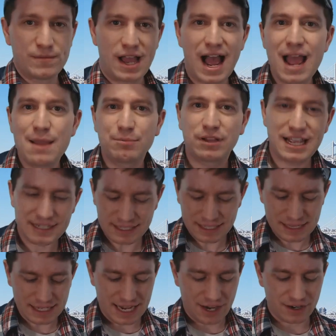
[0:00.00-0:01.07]
I planted
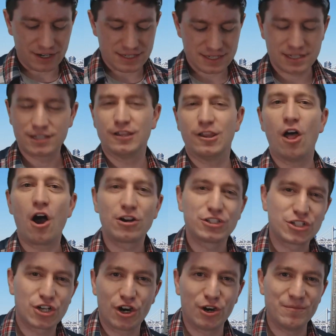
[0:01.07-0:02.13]
the carrots long
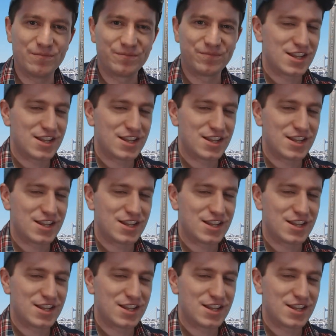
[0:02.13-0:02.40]
term.